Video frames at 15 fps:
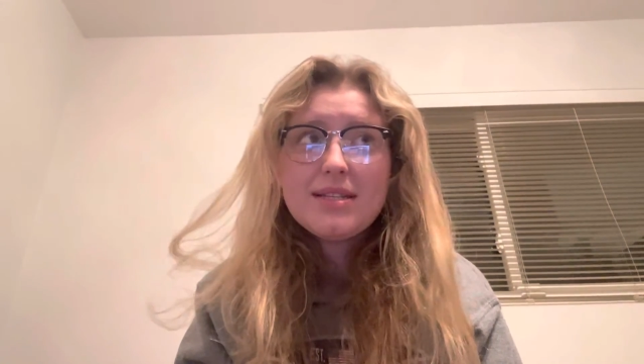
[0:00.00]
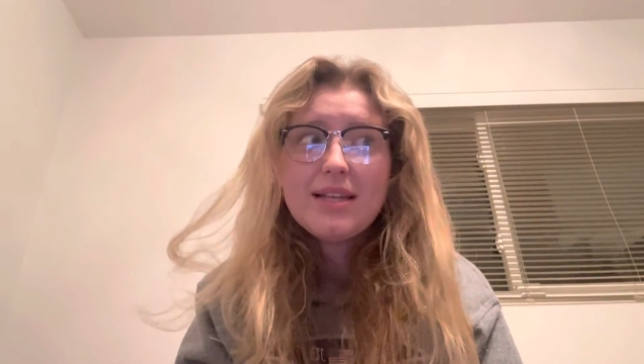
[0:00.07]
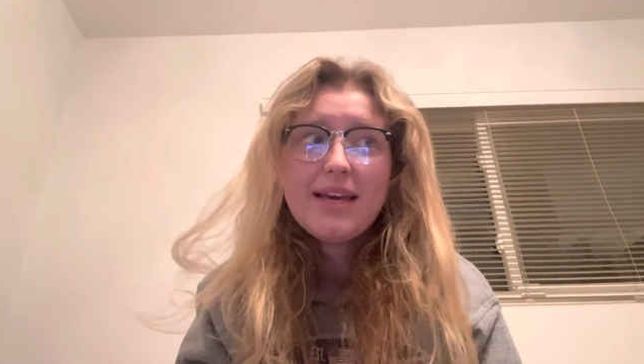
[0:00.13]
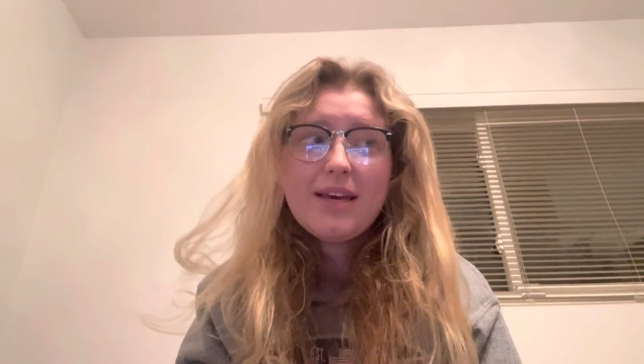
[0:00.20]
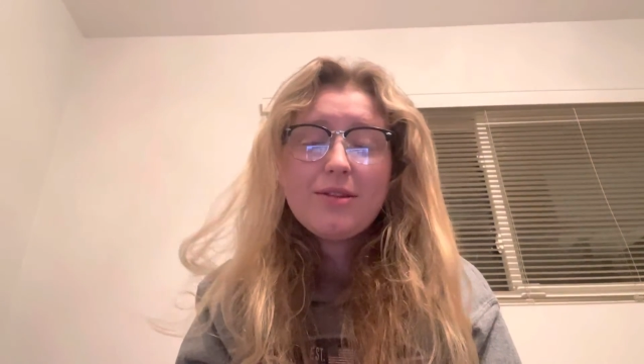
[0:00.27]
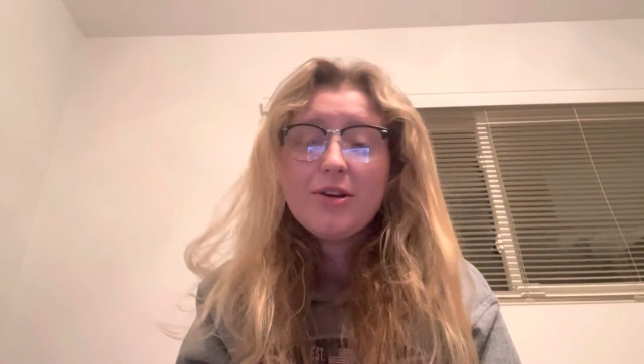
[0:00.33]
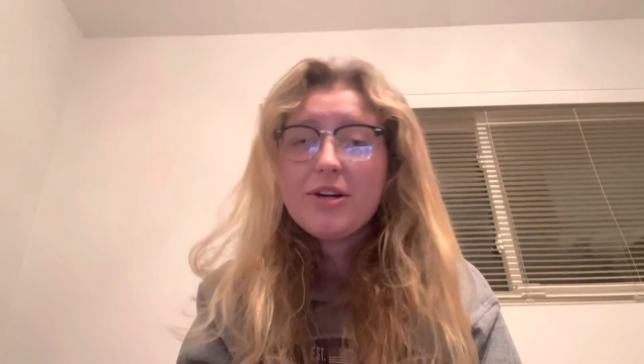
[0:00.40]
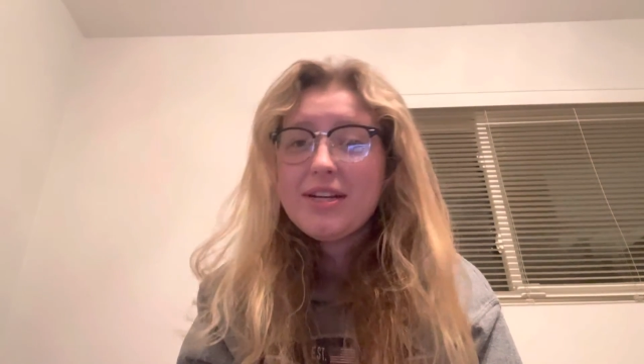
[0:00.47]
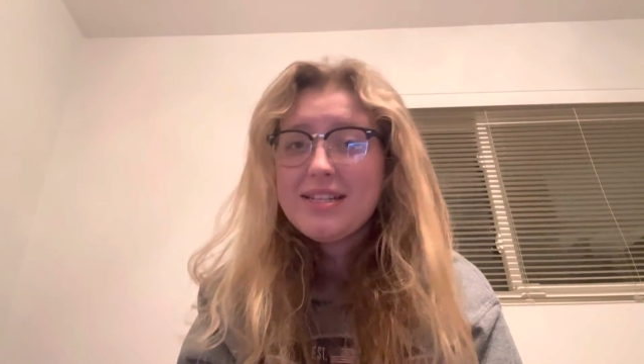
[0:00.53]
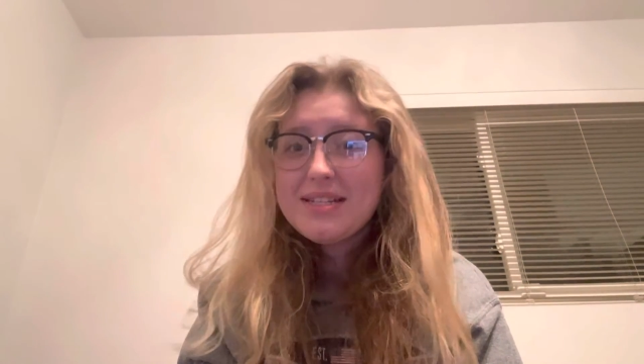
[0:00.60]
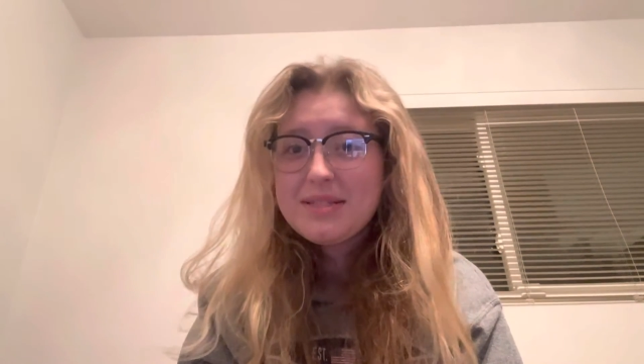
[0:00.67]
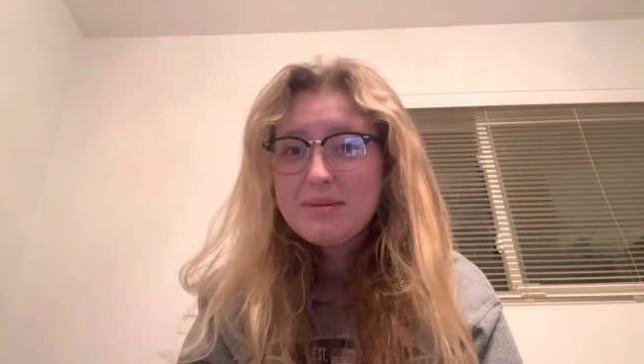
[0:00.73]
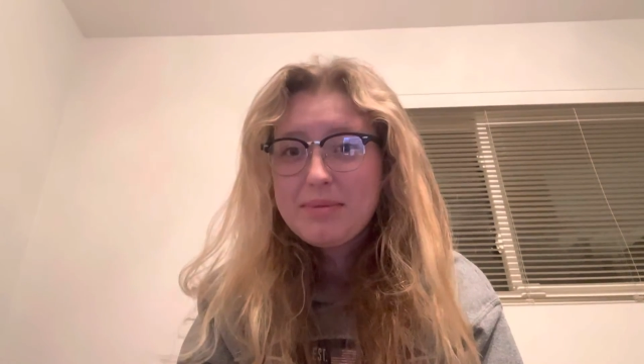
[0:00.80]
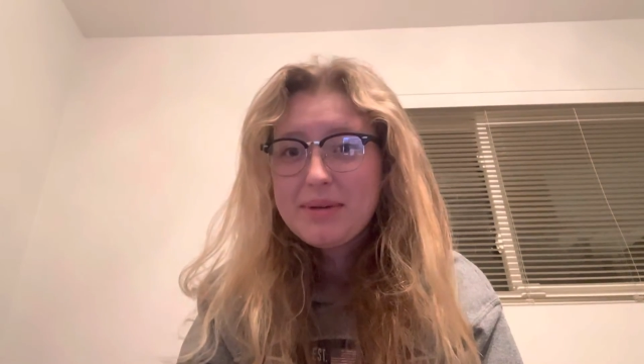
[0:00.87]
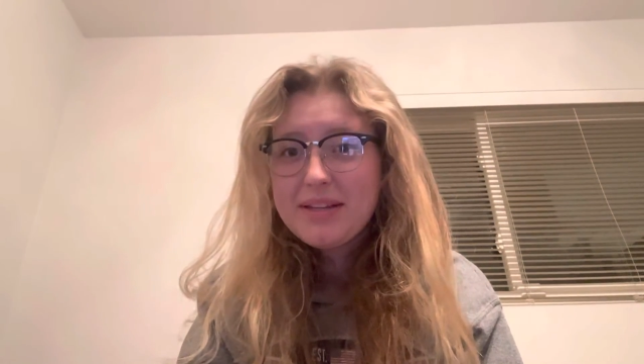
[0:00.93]
like learning
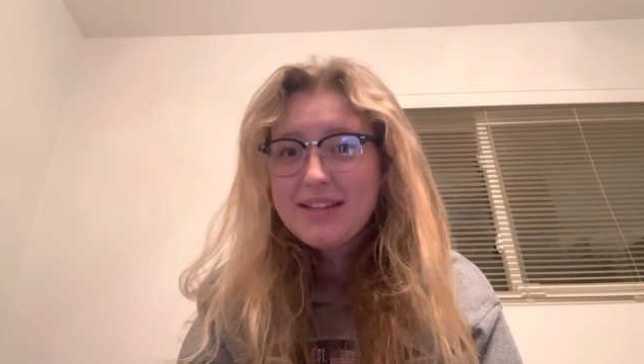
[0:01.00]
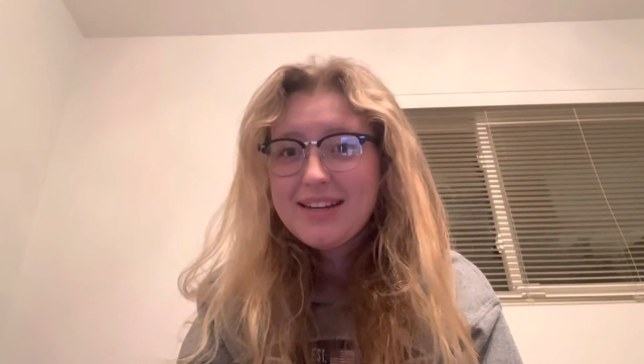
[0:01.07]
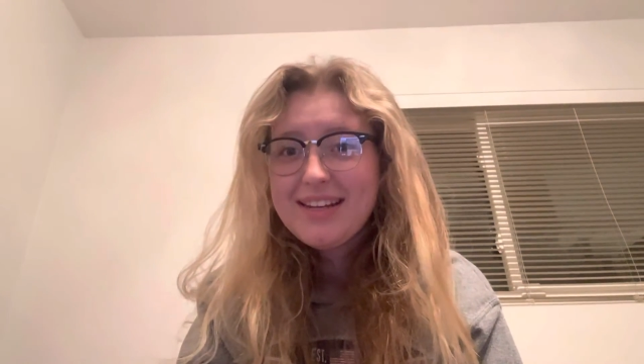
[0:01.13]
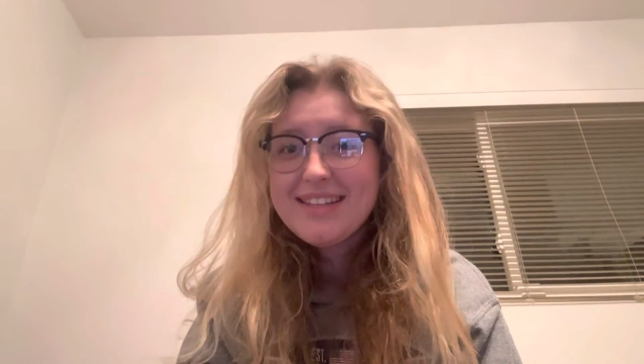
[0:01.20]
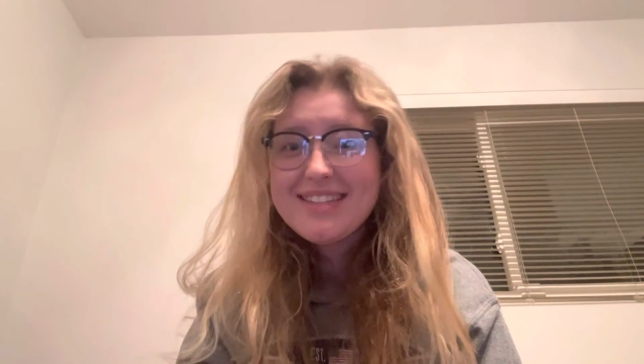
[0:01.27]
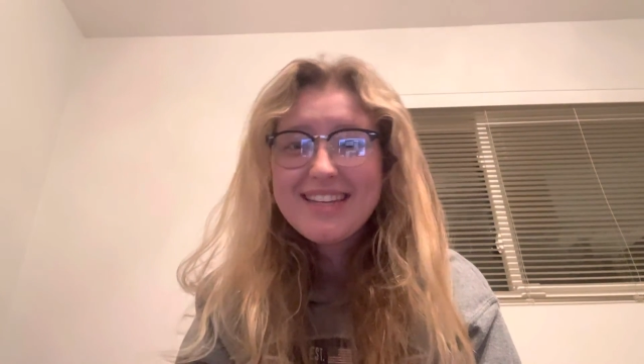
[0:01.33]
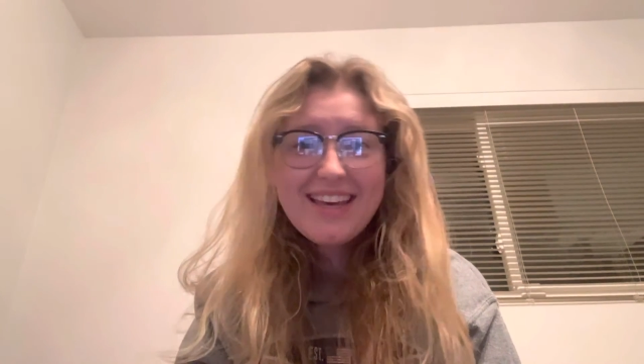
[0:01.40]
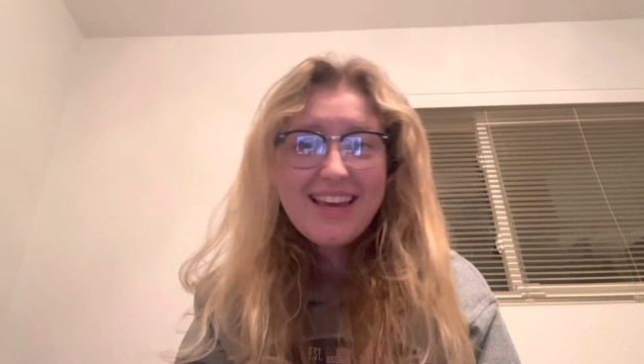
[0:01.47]
disabilities like